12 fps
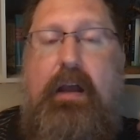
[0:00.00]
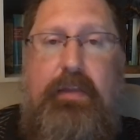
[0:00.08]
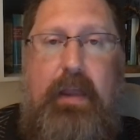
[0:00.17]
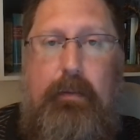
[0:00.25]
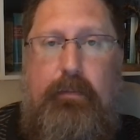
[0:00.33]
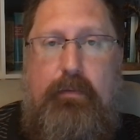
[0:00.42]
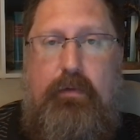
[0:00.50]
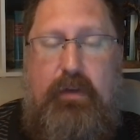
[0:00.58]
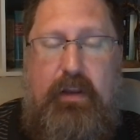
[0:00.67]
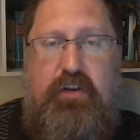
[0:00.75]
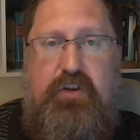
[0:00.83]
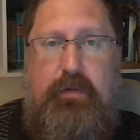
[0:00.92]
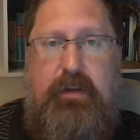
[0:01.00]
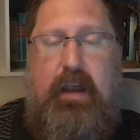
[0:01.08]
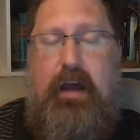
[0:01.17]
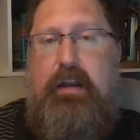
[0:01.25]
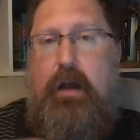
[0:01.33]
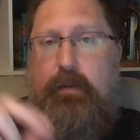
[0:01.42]
That relationship with
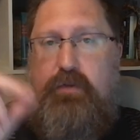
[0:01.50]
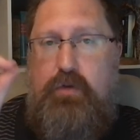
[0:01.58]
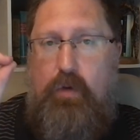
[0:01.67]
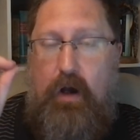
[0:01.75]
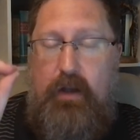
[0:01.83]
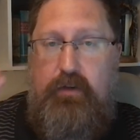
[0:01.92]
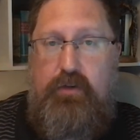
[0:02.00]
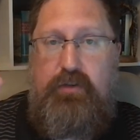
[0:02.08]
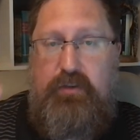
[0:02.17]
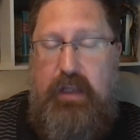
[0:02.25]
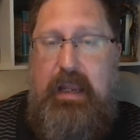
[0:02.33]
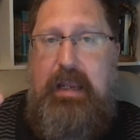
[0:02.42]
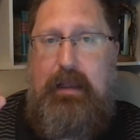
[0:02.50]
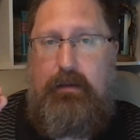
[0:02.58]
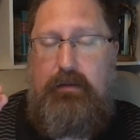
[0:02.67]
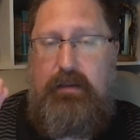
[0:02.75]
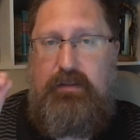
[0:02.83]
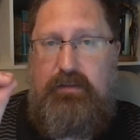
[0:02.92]
God helps you understand
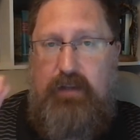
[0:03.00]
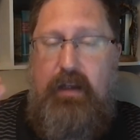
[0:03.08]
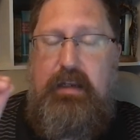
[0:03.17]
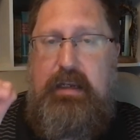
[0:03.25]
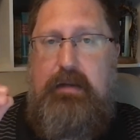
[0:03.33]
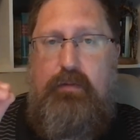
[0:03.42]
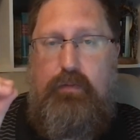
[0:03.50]
and study,